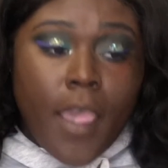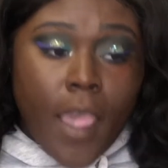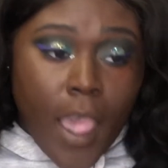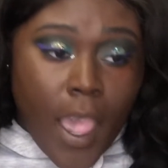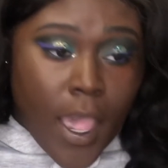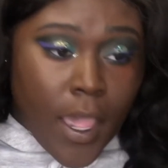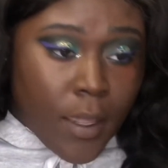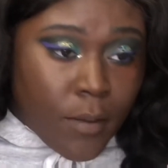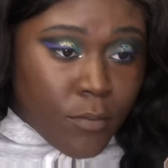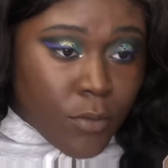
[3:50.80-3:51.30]

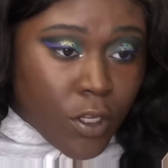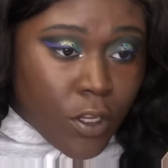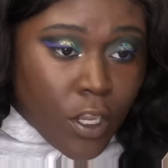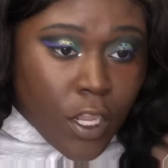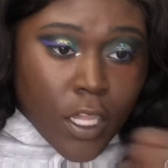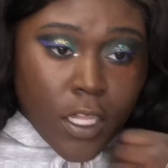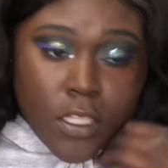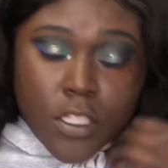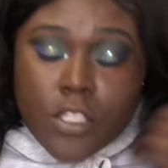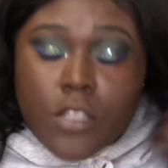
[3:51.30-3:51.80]
I'm
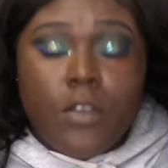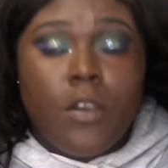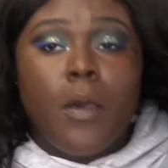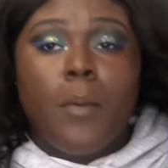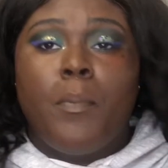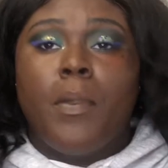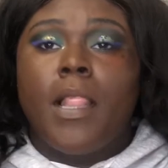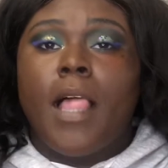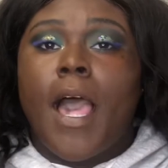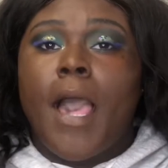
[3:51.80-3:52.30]
going to
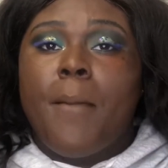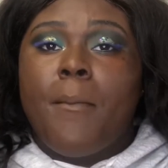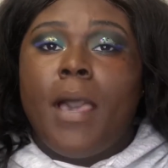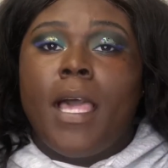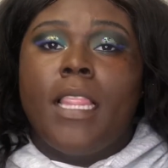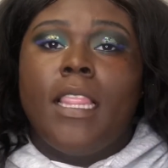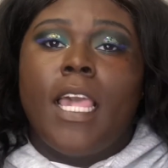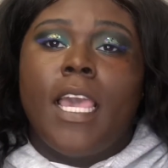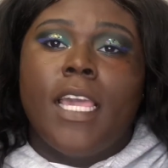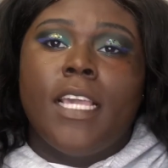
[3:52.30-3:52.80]
apply my
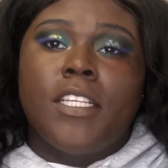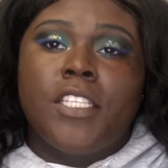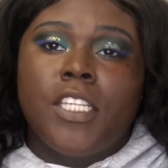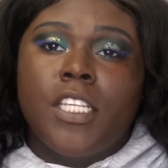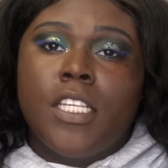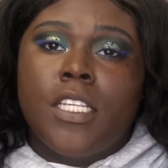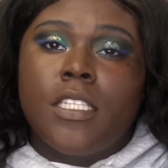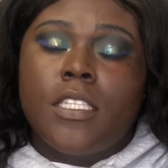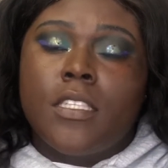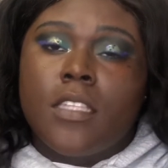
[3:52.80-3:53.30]

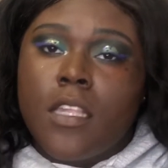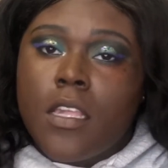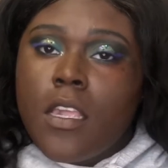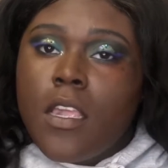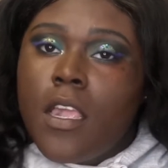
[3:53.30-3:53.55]
lashes,